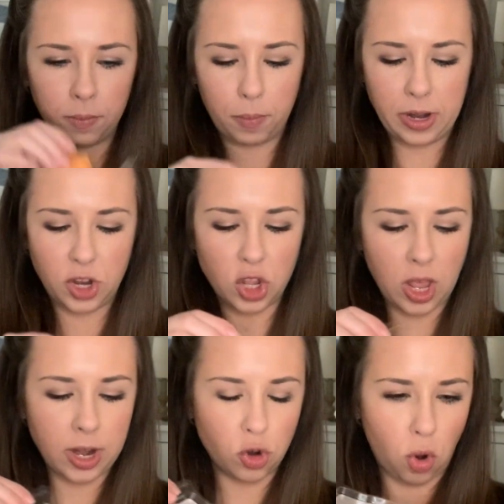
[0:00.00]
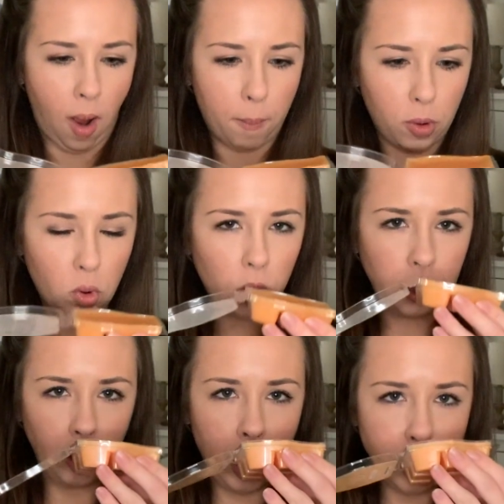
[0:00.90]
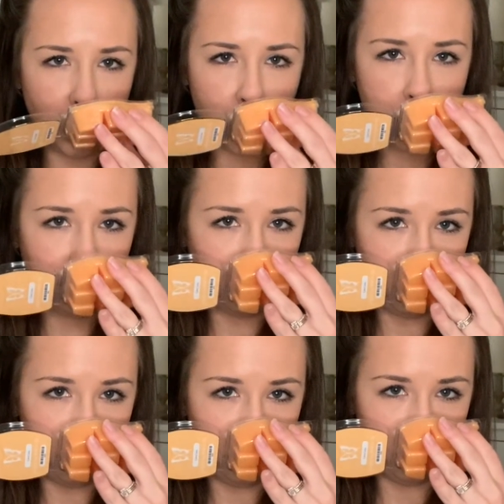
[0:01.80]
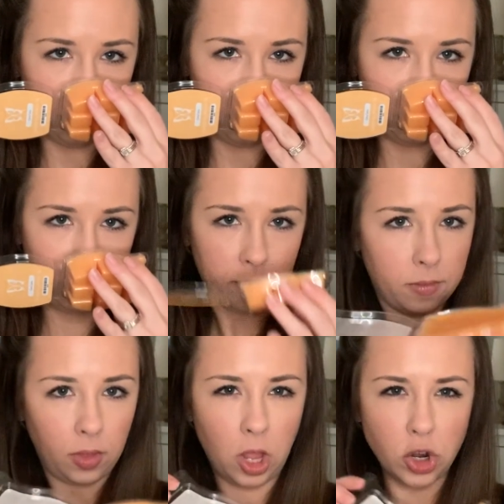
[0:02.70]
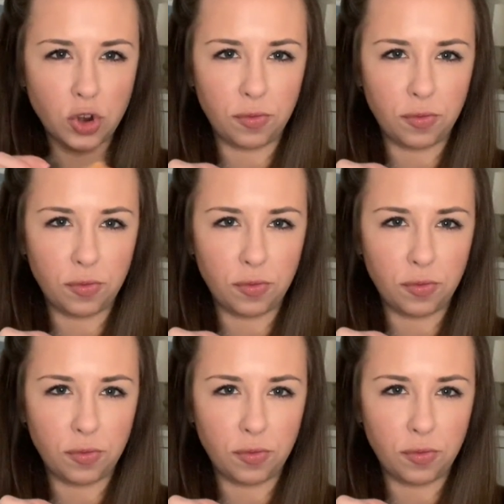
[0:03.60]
But it's just kind of tropical and lush. Lush